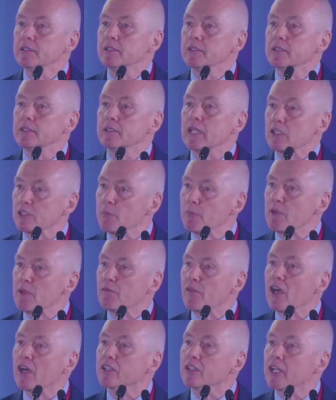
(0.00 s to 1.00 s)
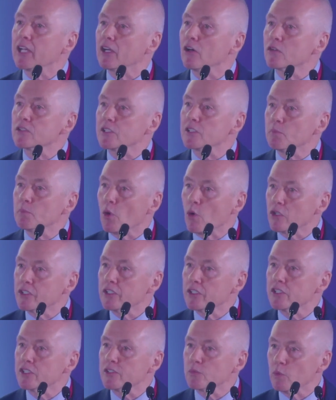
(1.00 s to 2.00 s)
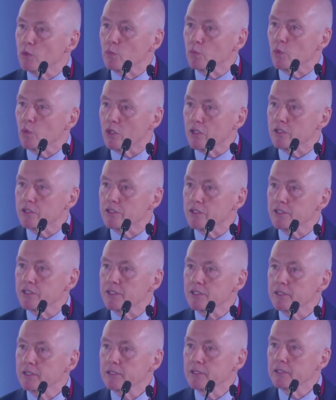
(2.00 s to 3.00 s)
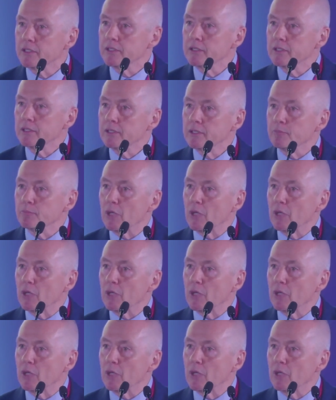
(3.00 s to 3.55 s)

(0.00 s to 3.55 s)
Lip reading: Now, to be fair, they all supported us with words. By